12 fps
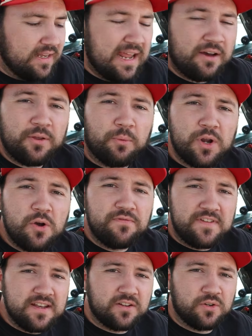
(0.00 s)
Now, there were no
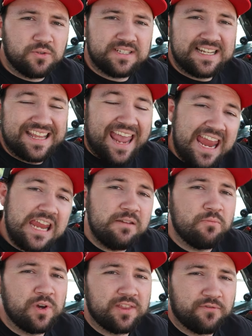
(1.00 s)
vehicles that
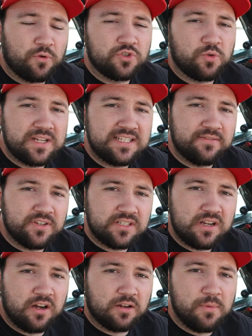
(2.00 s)
came with a 427
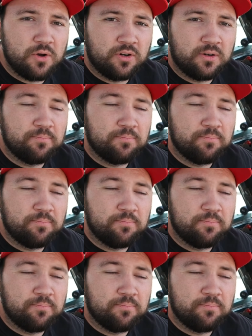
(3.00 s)
SOC motor,